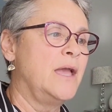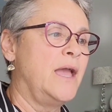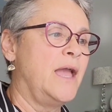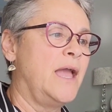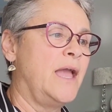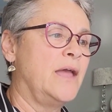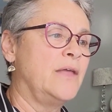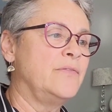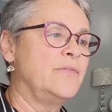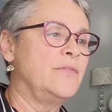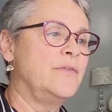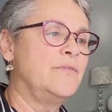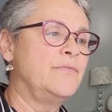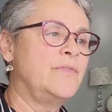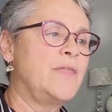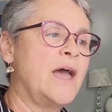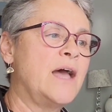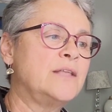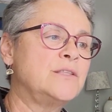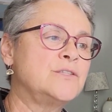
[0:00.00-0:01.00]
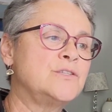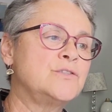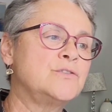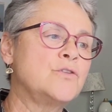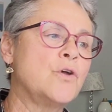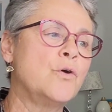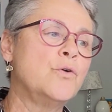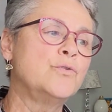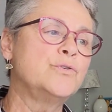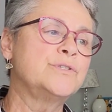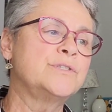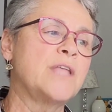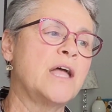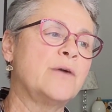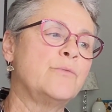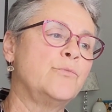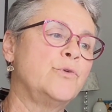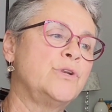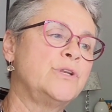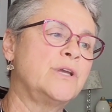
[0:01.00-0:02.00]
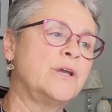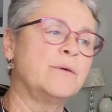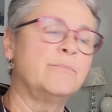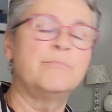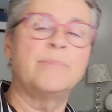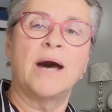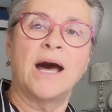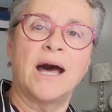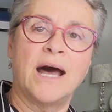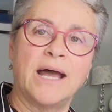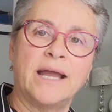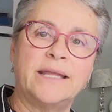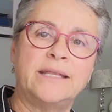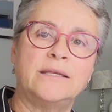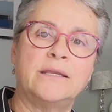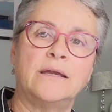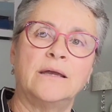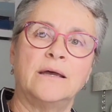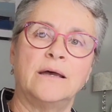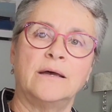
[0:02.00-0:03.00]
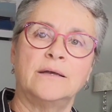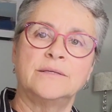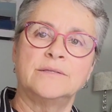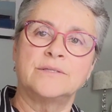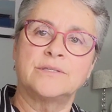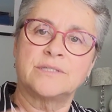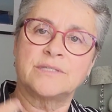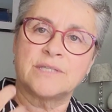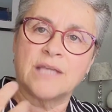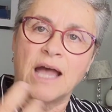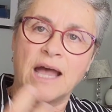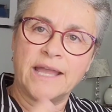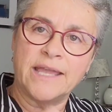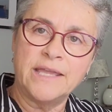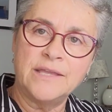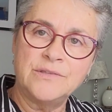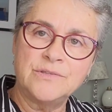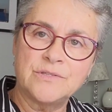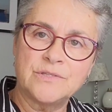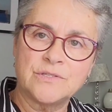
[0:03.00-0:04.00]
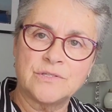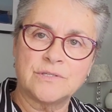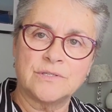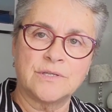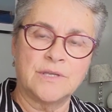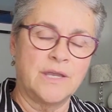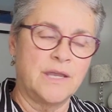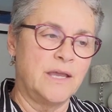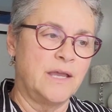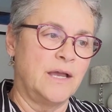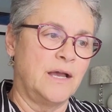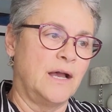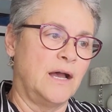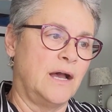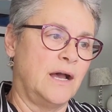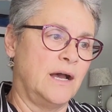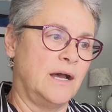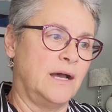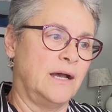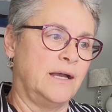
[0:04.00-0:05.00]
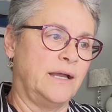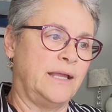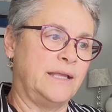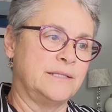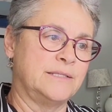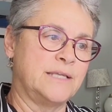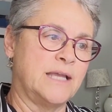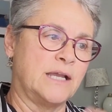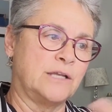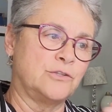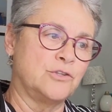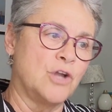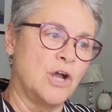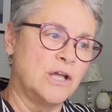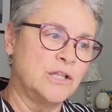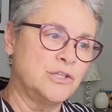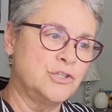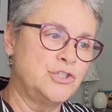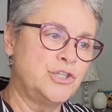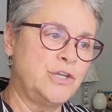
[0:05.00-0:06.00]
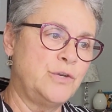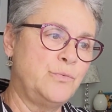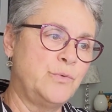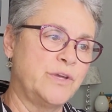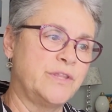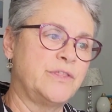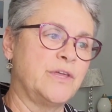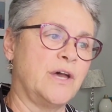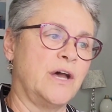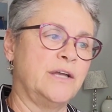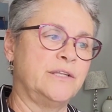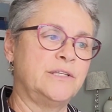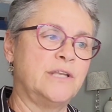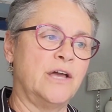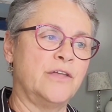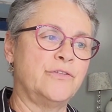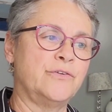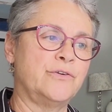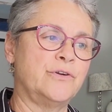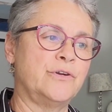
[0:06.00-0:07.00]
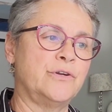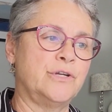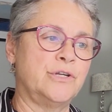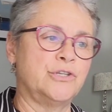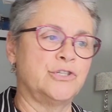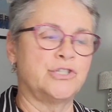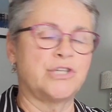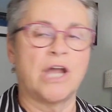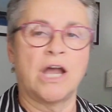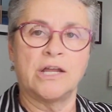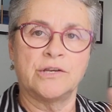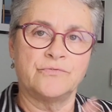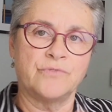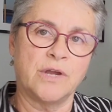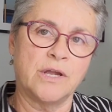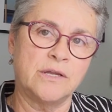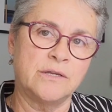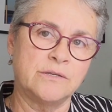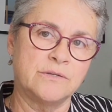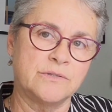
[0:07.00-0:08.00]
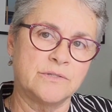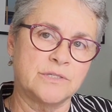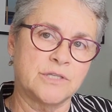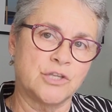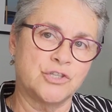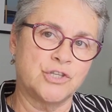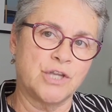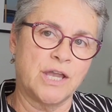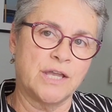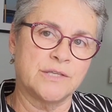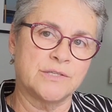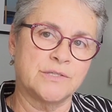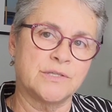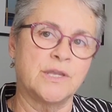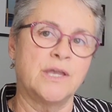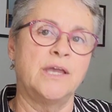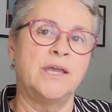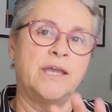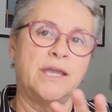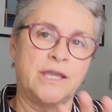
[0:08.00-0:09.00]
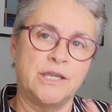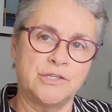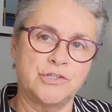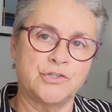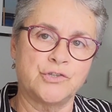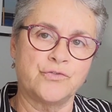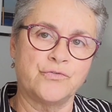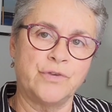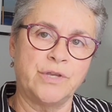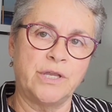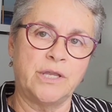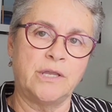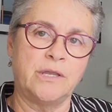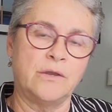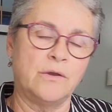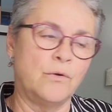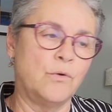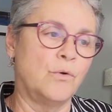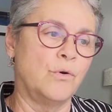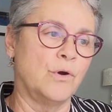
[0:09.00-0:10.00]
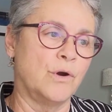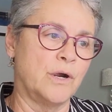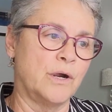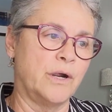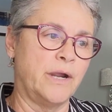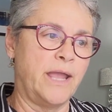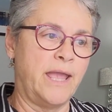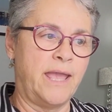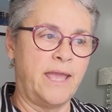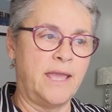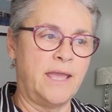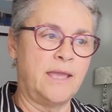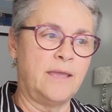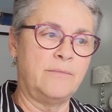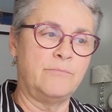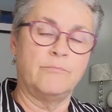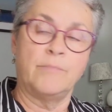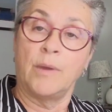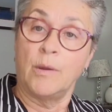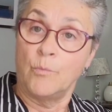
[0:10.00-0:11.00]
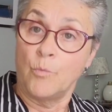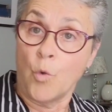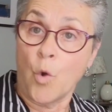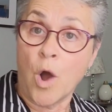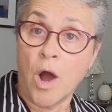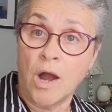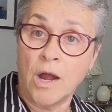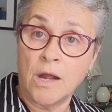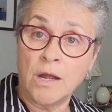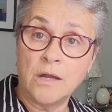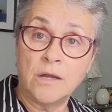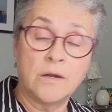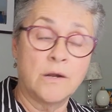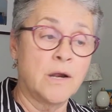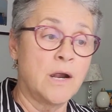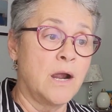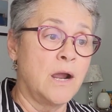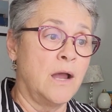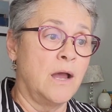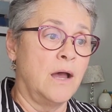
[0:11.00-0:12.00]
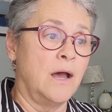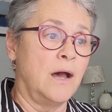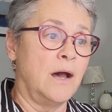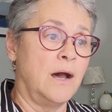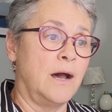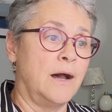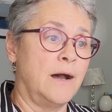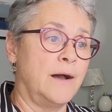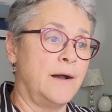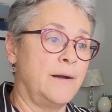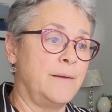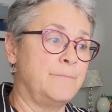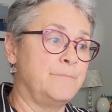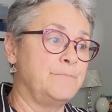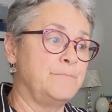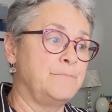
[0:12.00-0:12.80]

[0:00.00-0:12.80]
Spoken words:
And that's those that would combine science and technology with another genre, such as history or a memoir. I